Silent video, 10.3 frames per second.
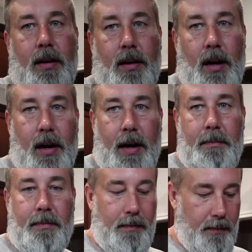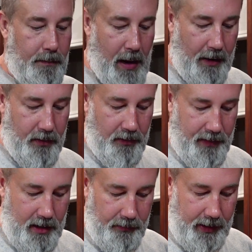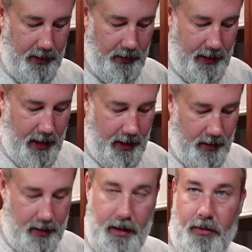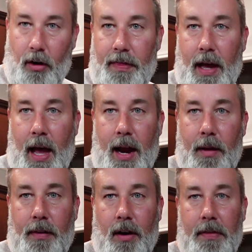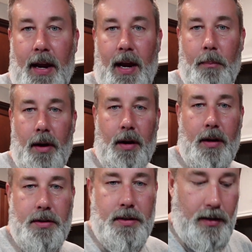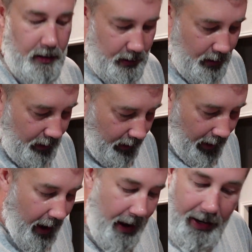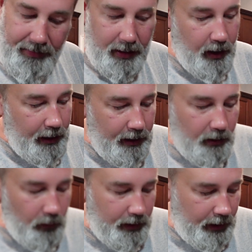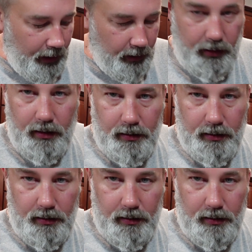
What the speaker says: All right, back for the final video of the night. These are the hamburgers. I haven't cut into one yet.